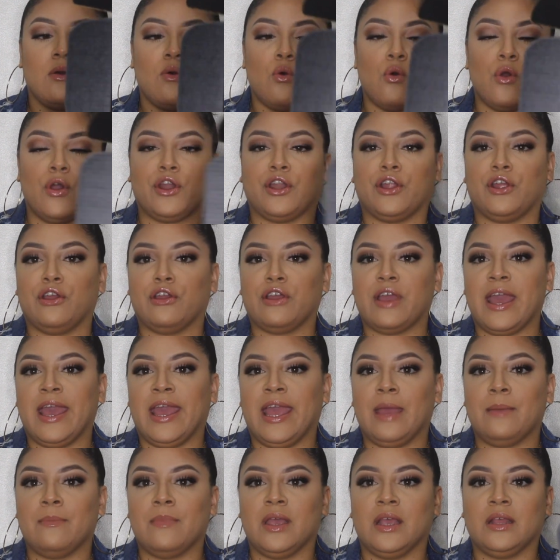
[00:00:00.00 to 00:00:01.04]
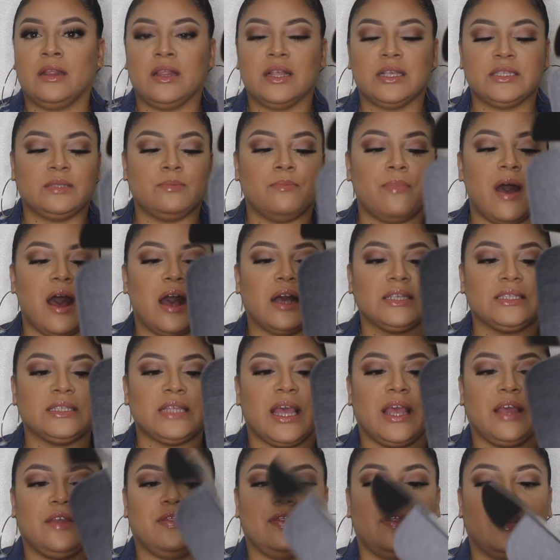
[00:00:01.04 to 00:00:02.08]
order came in this box
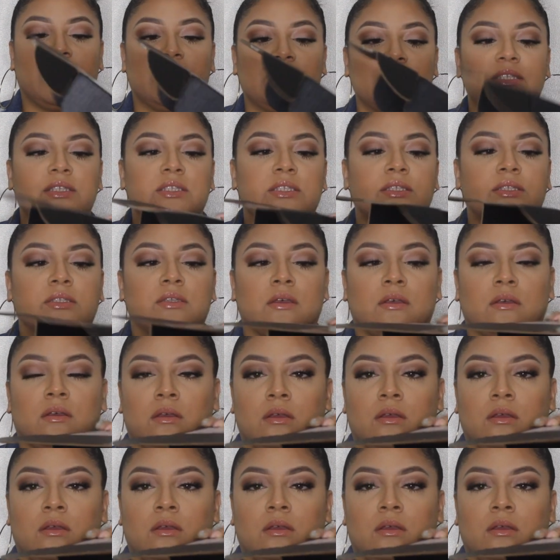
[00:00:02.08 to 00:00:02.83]
like this,